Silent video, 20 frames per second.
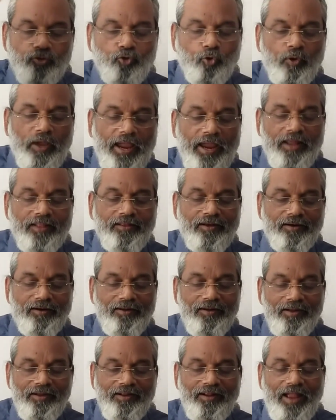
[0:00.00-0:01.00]

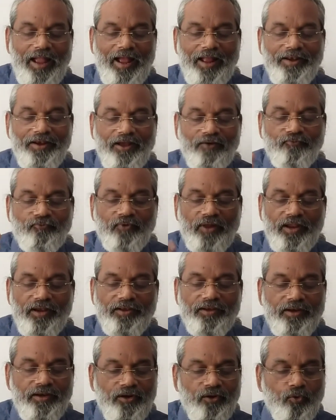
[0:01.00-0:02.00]
together and a
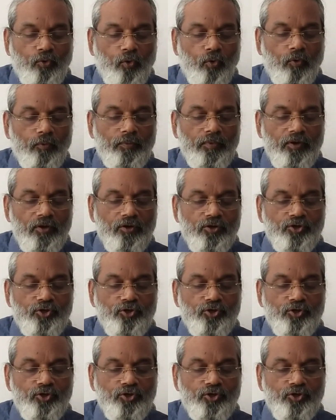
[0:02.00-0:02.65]
frightened go